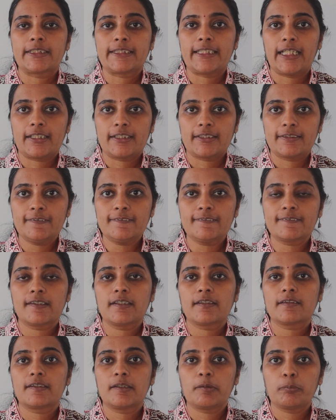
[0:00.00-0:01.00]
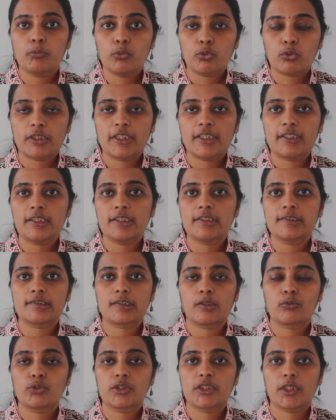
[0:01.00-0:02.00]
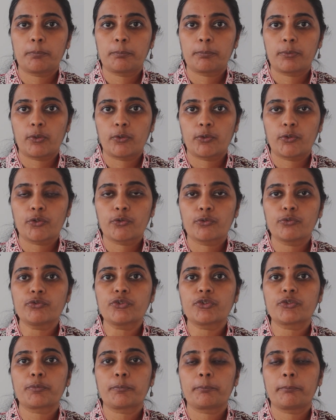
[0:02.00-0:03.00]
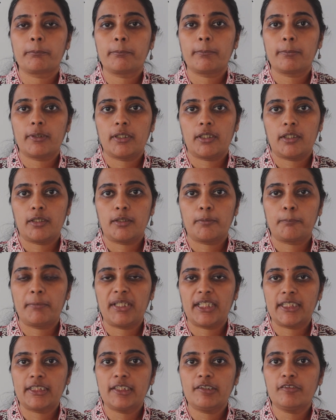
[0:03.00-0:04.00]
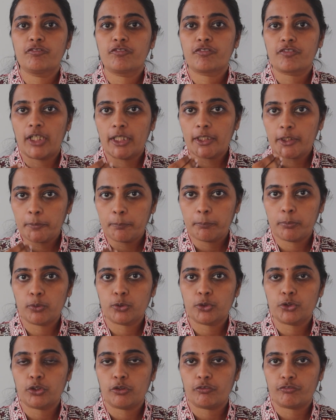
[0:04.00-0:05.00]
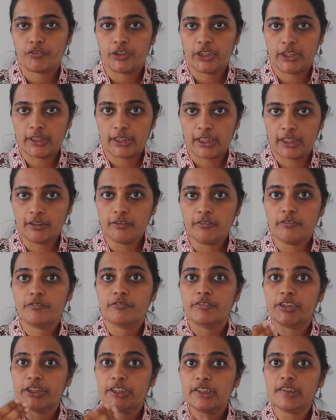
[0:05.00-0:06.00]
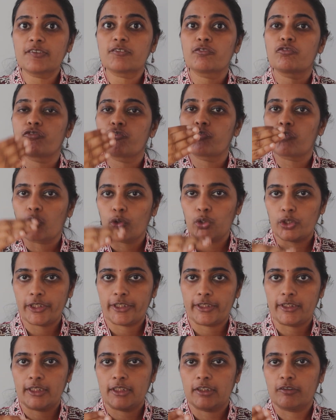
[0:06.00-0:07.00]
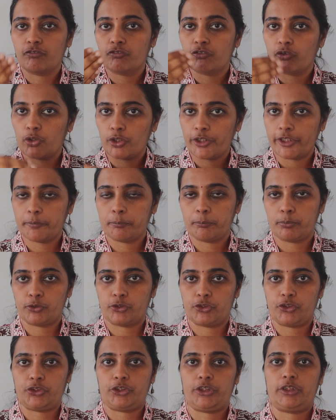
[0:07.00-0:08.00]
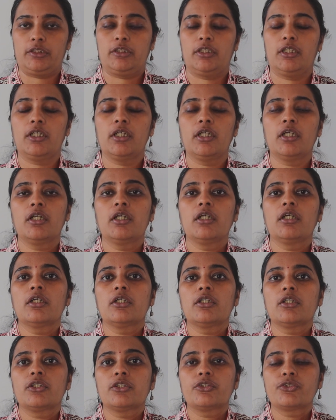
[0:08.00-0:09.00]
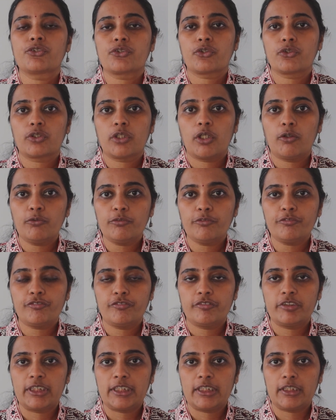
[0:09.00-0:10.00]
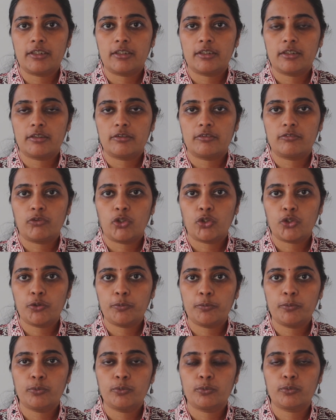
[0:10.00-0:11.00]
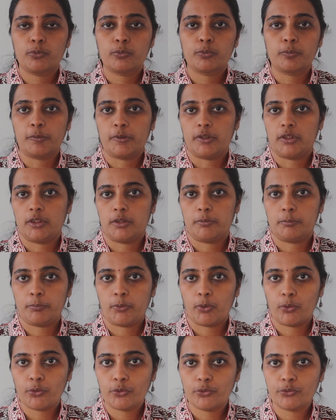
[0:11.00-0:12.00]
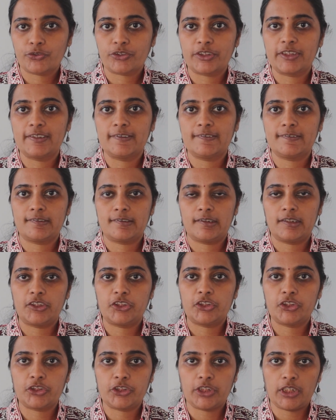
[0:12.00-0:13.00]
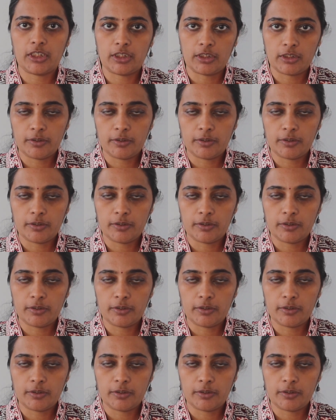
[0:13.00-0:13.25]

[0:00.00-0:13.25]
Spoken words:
That is, the murdhanya sounds are produced by the front portion of the tongue, which is folded in a folded position. So now if we want to produce this sh,